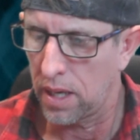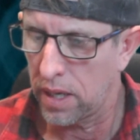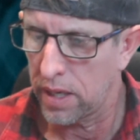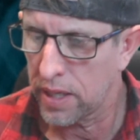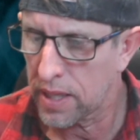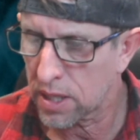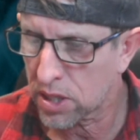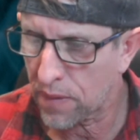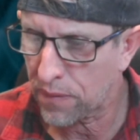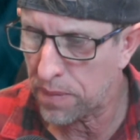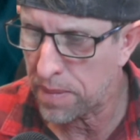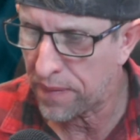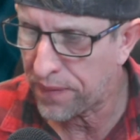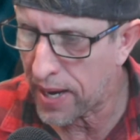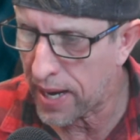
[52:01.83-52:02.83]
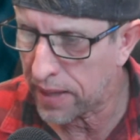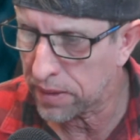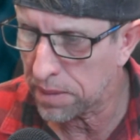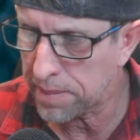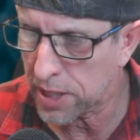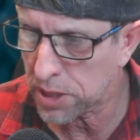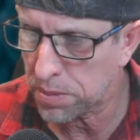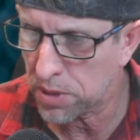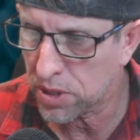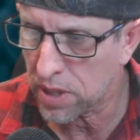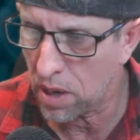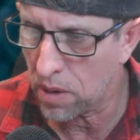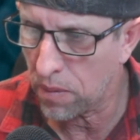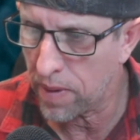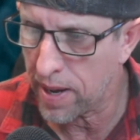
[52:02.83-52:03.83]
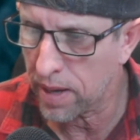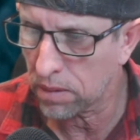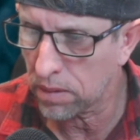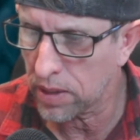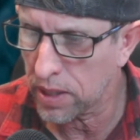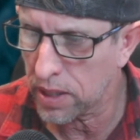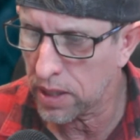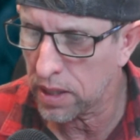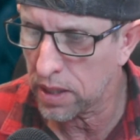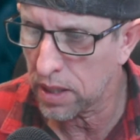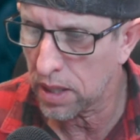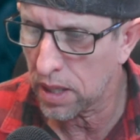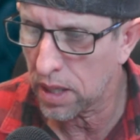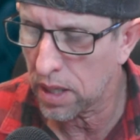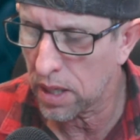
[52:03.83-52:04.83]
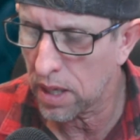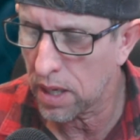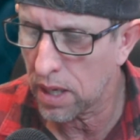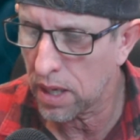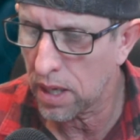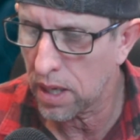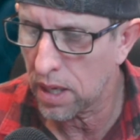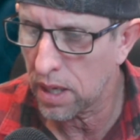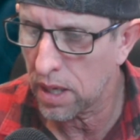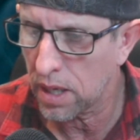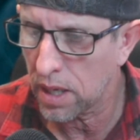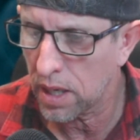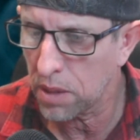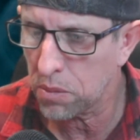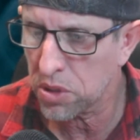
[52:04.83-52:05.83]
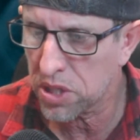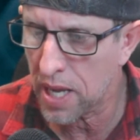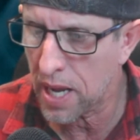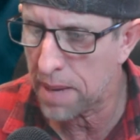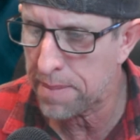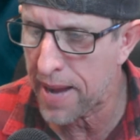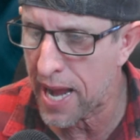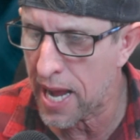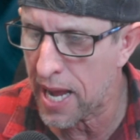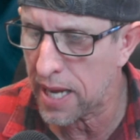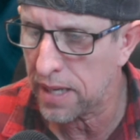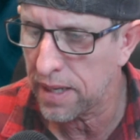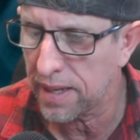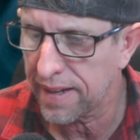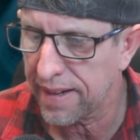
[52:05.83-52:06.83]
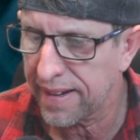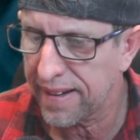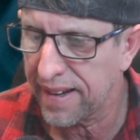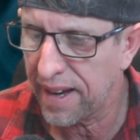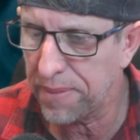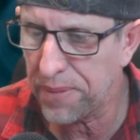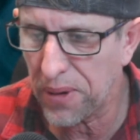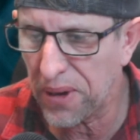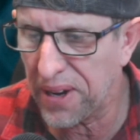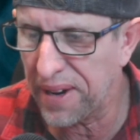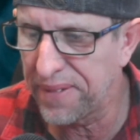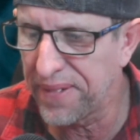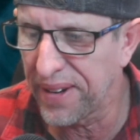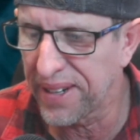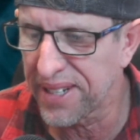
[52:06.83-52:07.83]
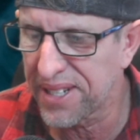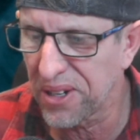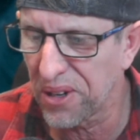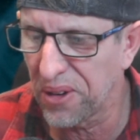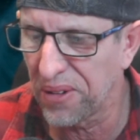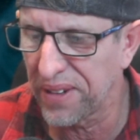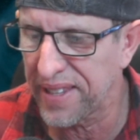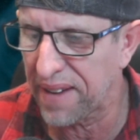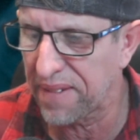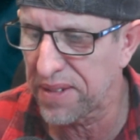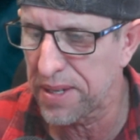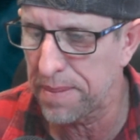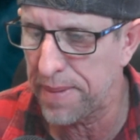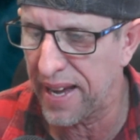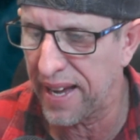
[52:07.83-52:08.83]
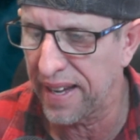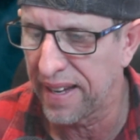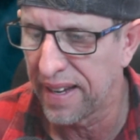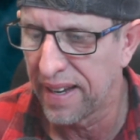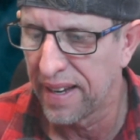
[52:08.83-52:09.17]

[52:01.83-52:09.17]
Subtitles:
Hear that stuff from my father. It makes me so angry. He was there, man. I'm not sure what that was about.